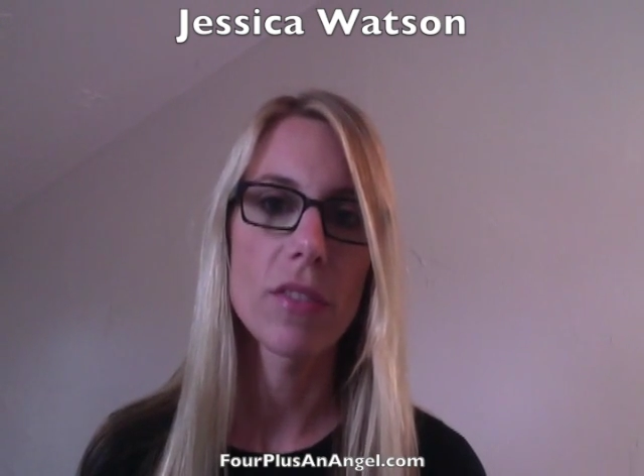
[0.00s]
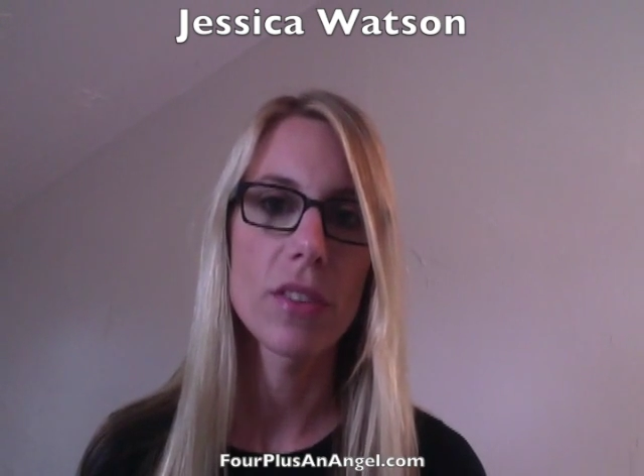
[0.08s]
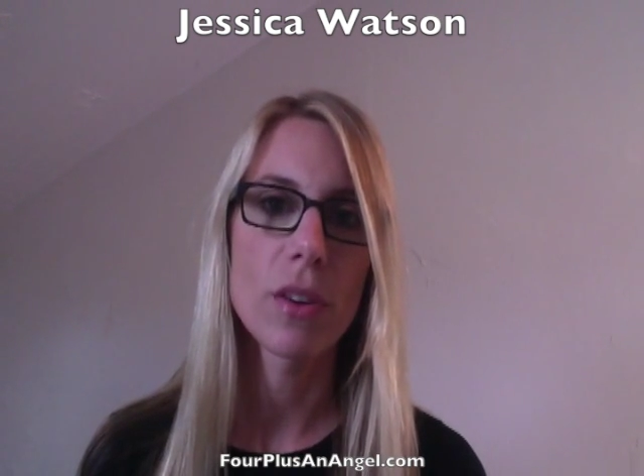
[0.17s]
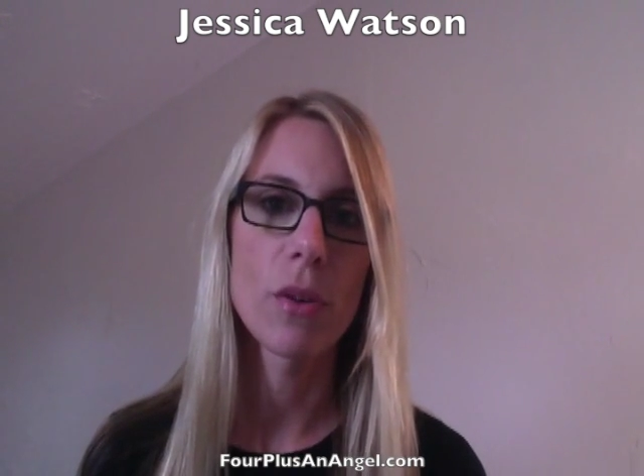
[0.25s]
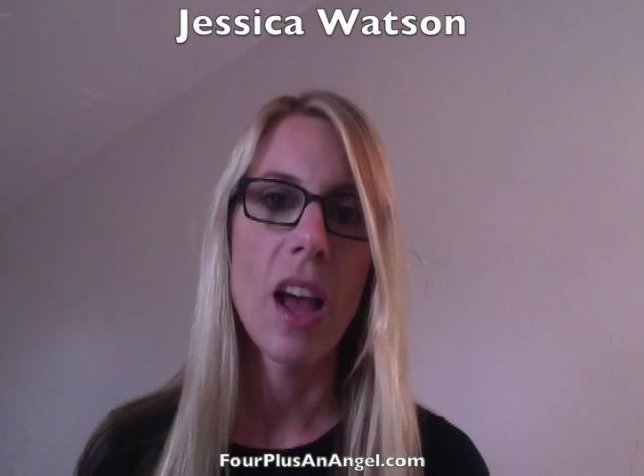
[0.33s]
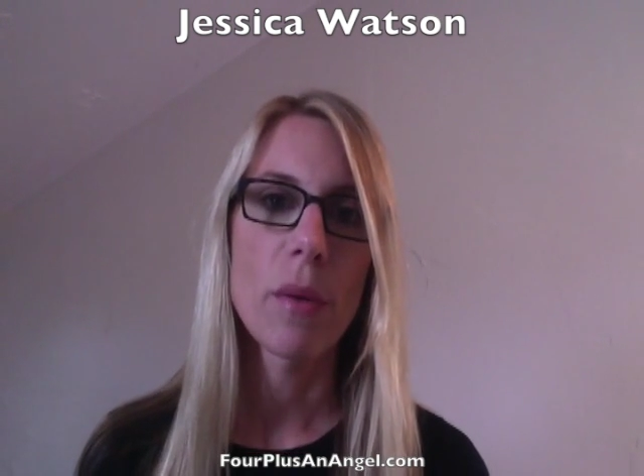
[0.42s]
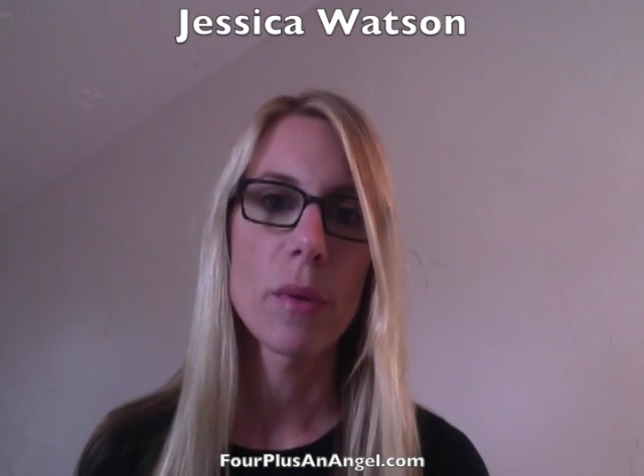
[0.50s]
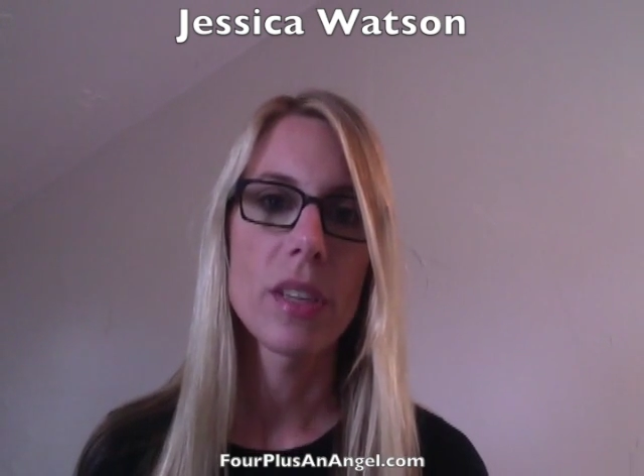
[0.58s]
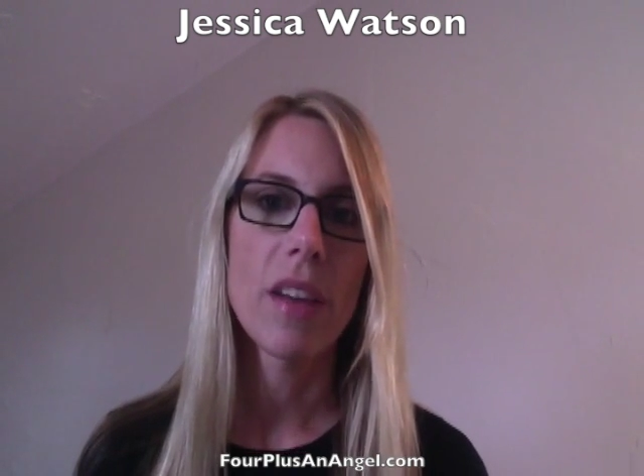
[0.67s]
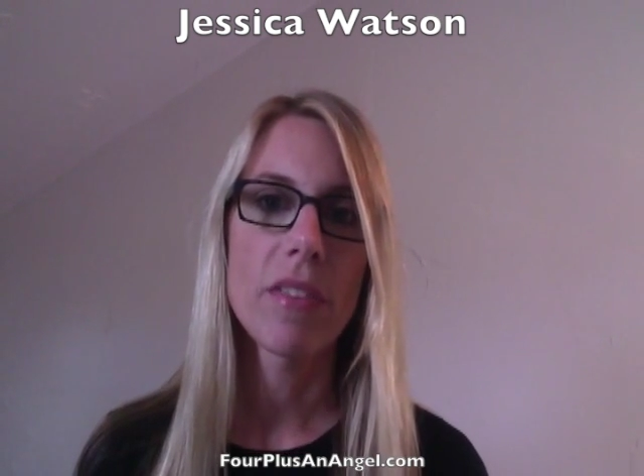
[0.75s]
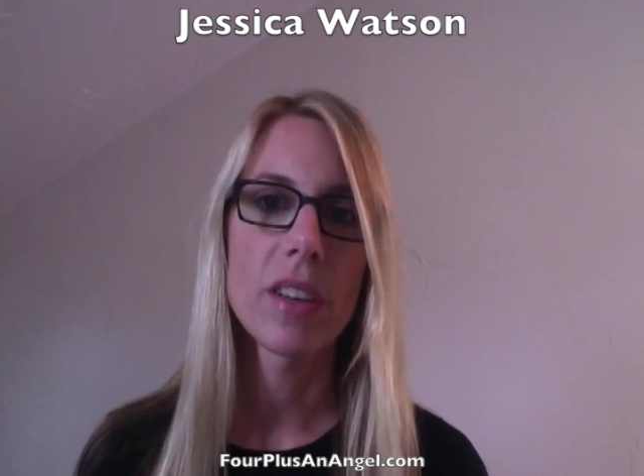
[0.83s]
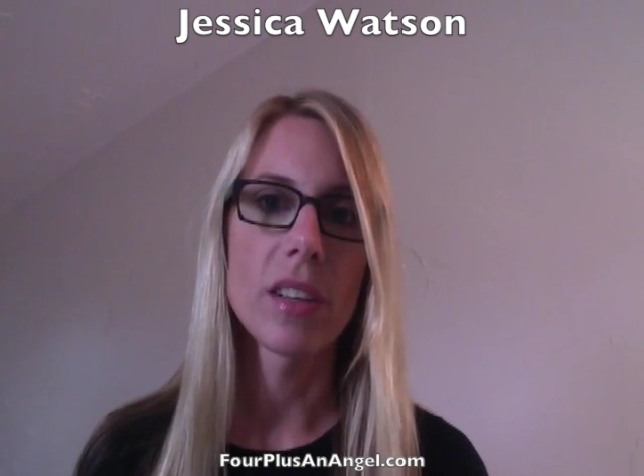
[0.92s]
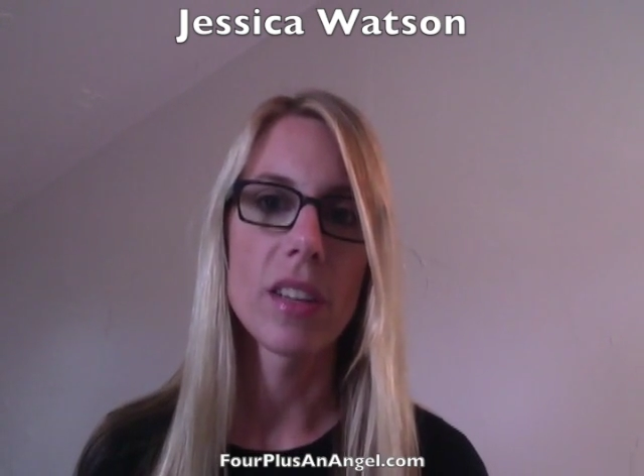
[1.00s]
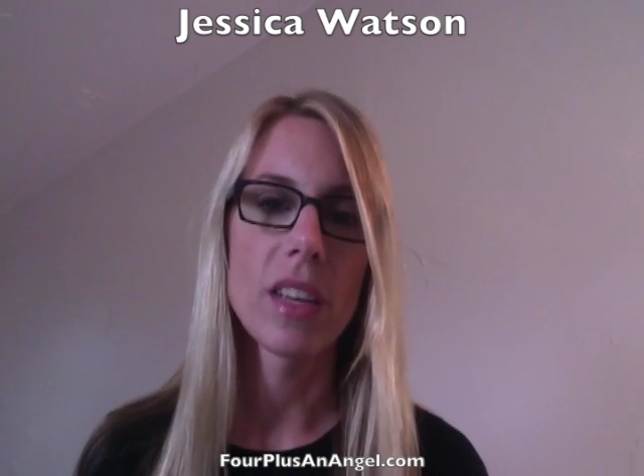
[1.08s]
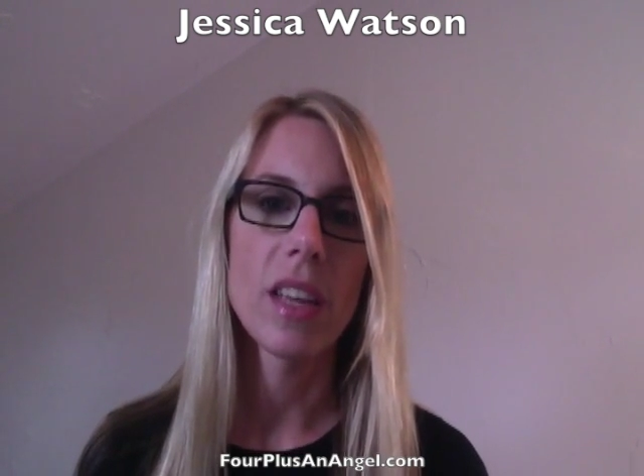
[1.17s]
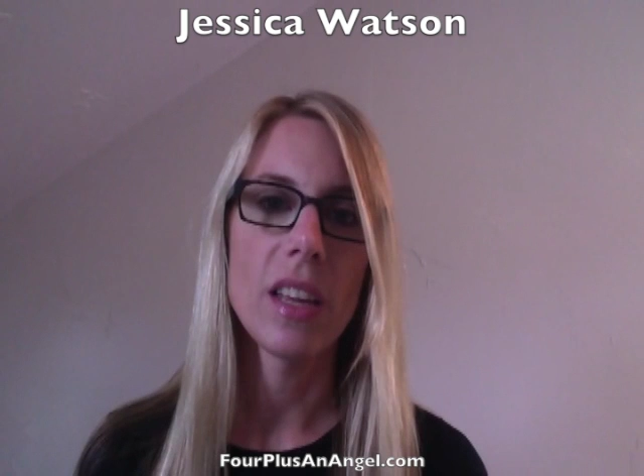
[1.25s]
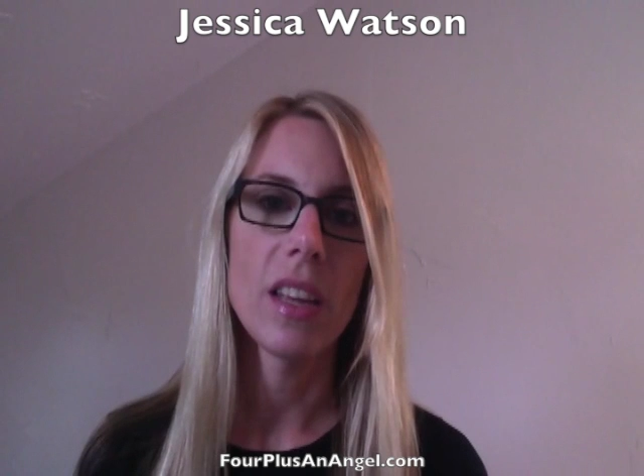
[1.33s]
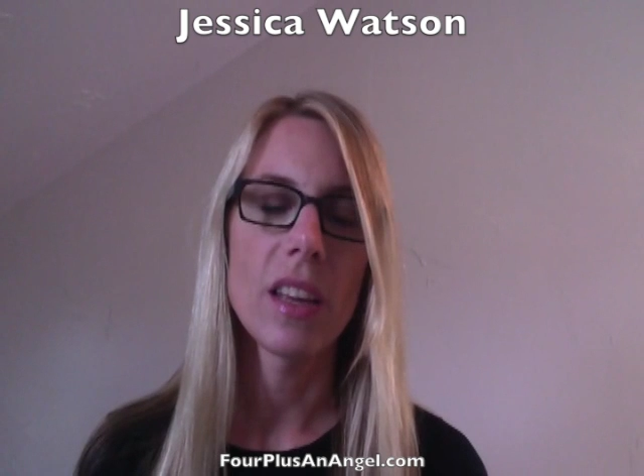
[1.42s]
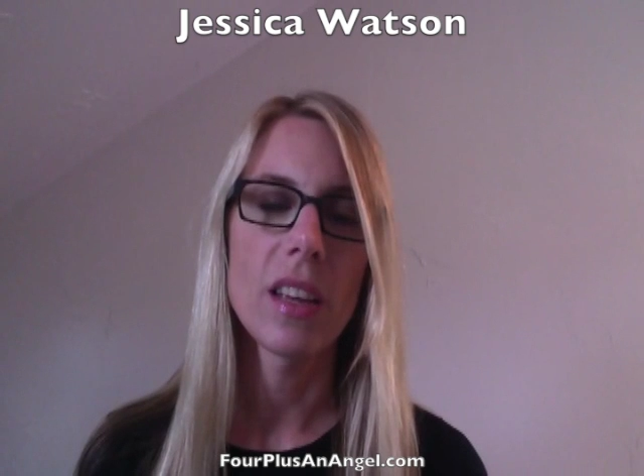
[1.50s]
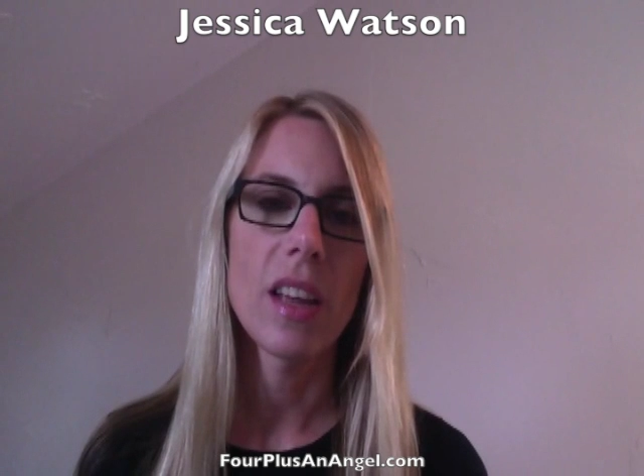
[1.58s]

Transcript: So I would definitely